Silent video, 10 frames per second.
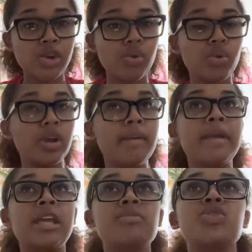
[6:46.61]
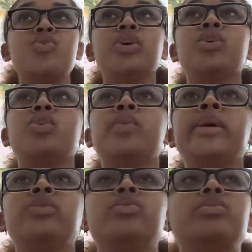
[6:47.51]
or maybe you are
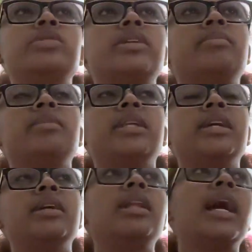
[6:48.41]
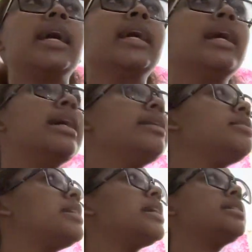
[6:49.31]
going through something, like
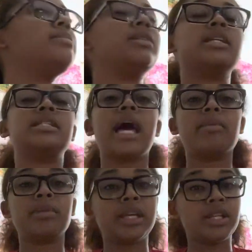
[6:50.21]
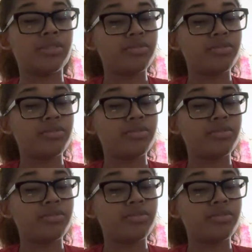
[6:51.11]
say something is happening in your